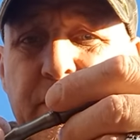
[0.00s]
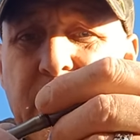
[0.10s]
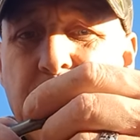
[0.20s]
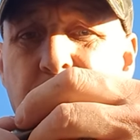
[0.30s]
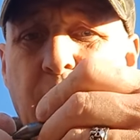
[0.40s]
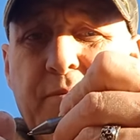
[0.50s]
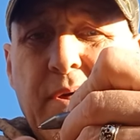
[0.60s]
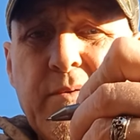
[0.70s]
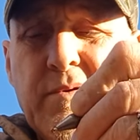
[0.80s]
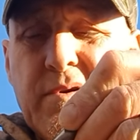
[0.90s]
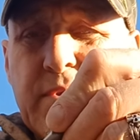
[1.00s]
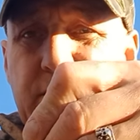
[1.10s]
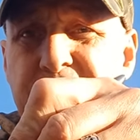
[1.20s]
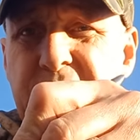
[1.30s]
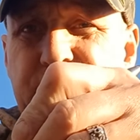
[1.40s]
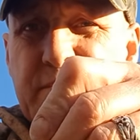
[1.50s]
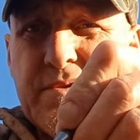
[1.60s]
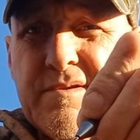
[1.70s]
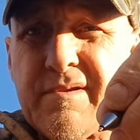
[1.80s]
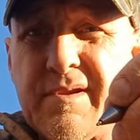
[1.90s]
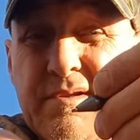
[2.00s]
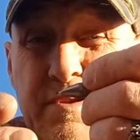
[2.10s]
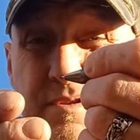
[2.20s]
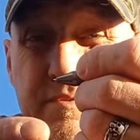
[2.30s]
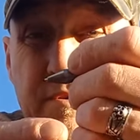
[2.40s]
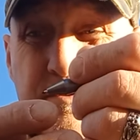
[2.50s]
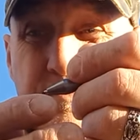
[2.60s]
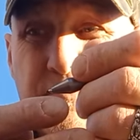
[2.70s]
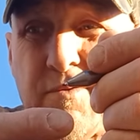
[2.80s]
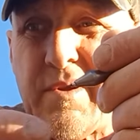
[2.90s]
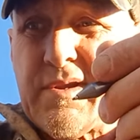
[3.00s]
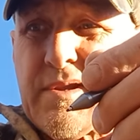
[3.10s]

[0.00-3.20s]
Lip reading: I probably will get a Fisher insert for it.